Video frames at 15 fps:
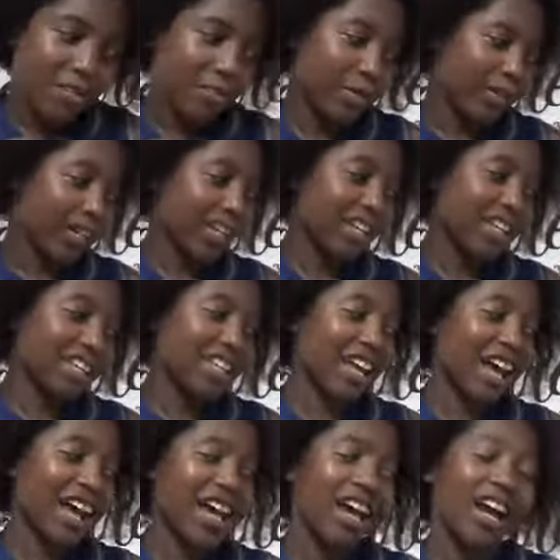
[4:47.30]
because
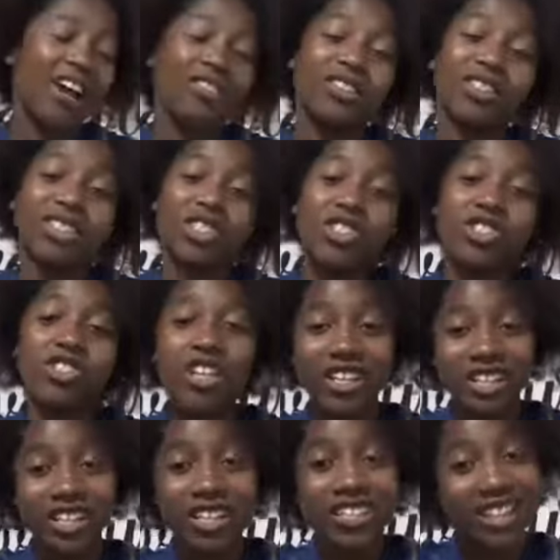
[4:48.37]
I have a strict
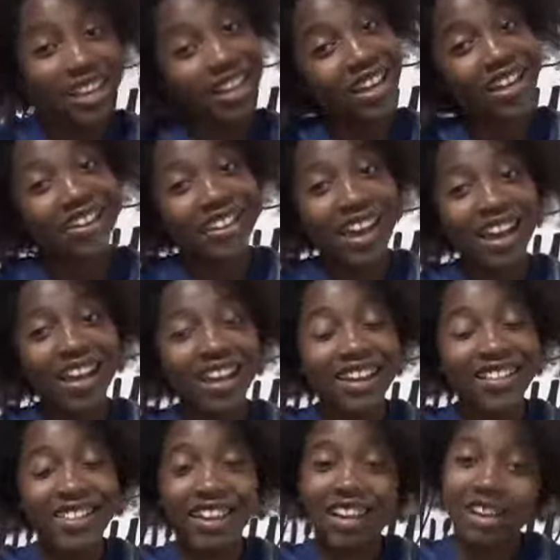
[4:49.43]
singing
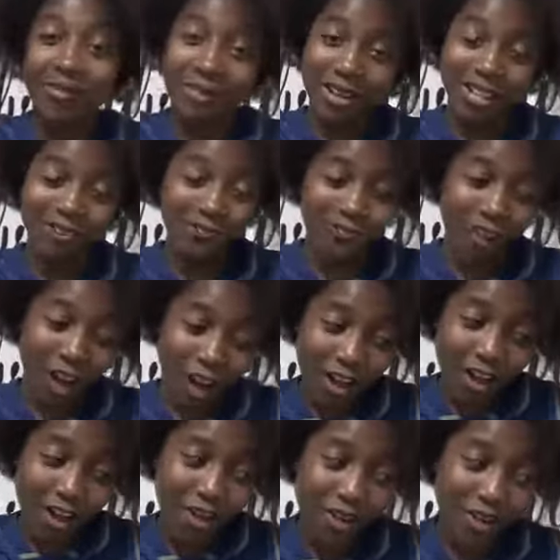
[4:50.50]
diet that I must
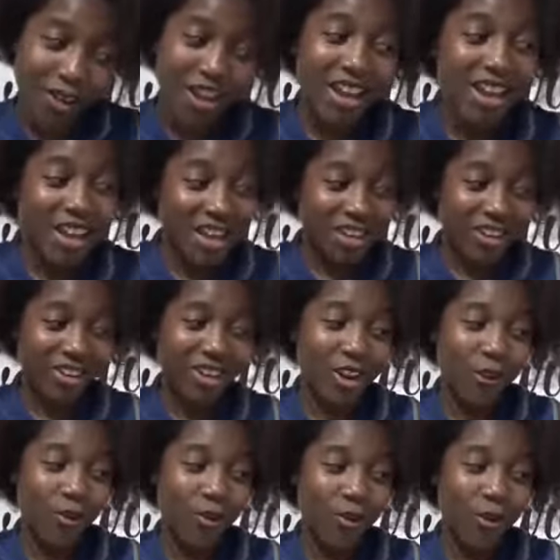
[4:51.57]
follow in
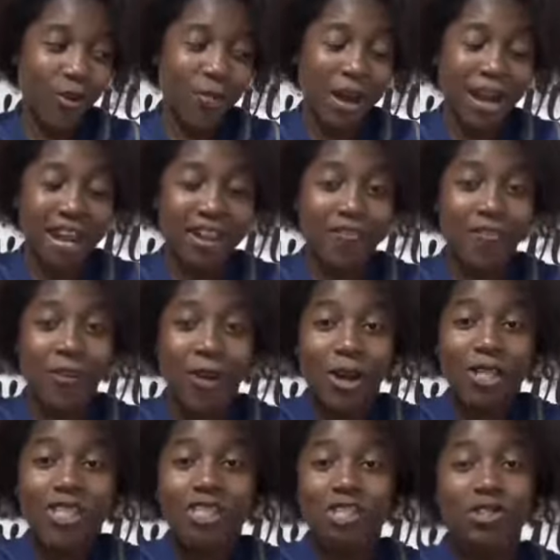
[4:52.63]
order for my
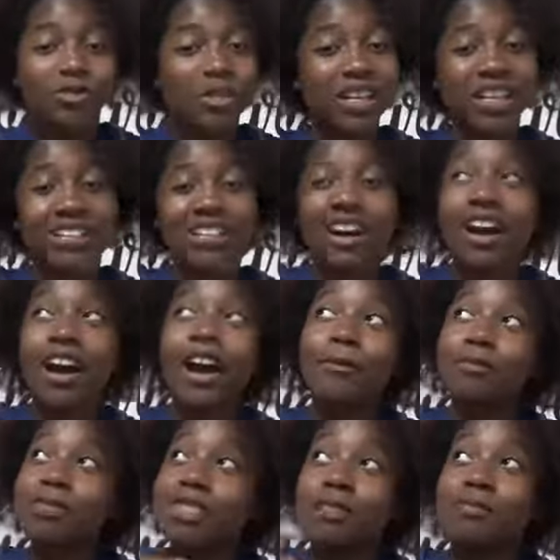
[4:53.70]
voice to be at
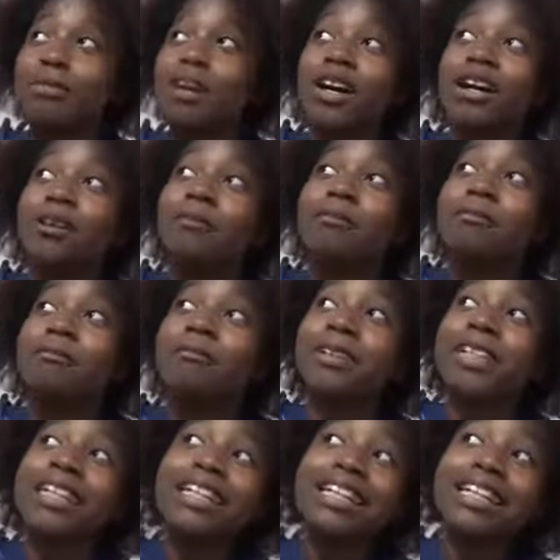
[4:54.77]

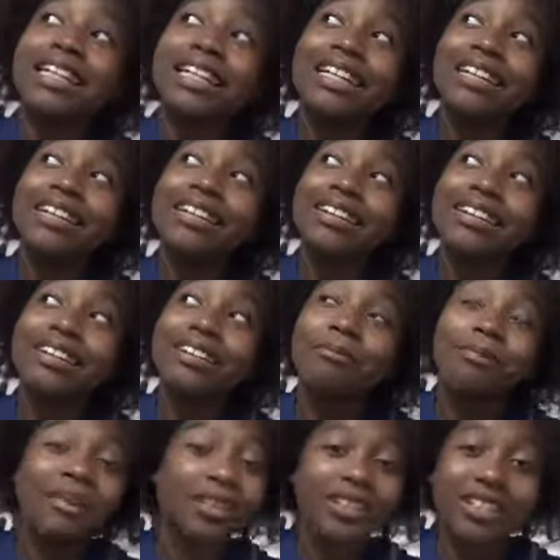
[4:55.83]

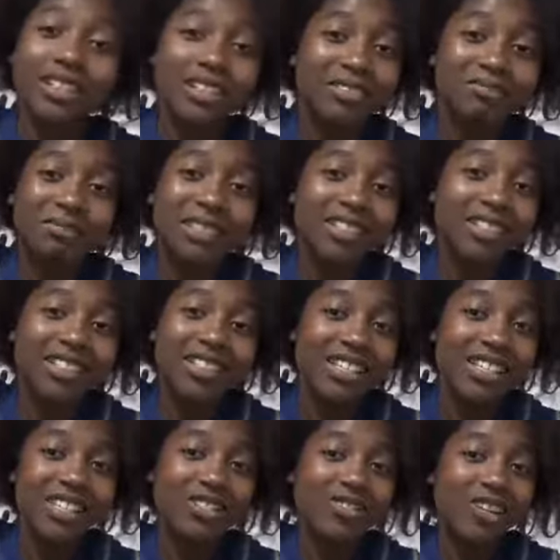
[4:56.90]
optimum. Predicament,
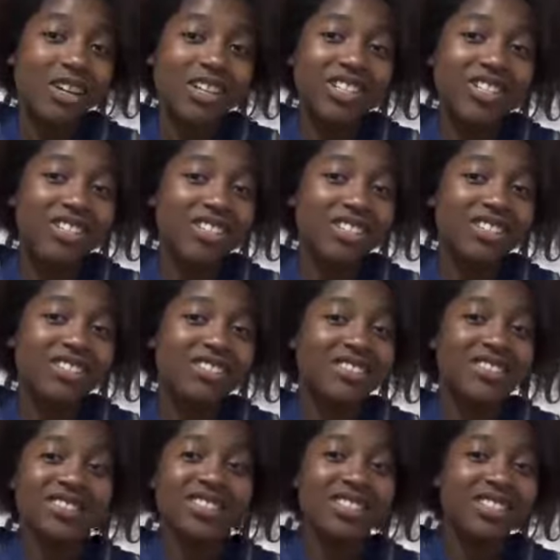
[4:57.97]

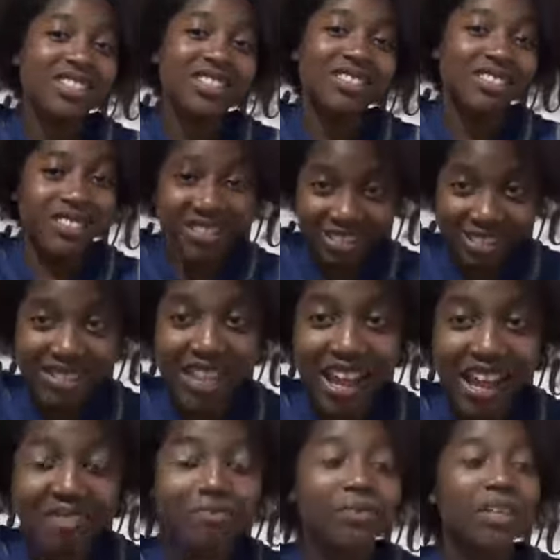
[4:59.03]
situation.
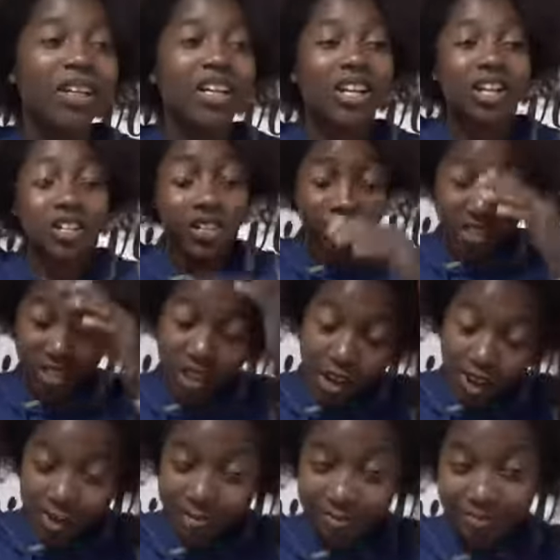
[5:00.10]
Yeah.
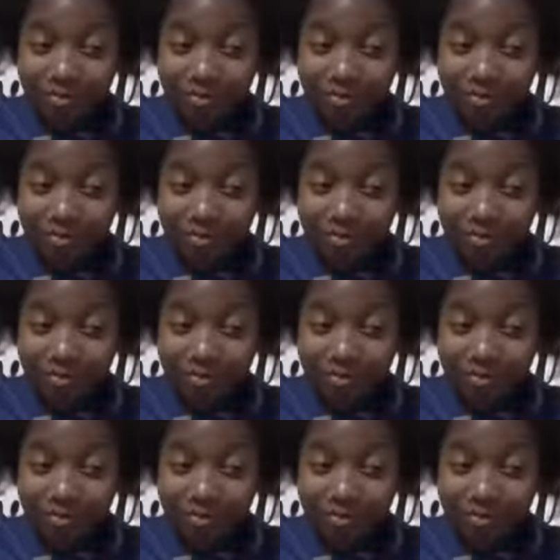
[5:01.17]
So,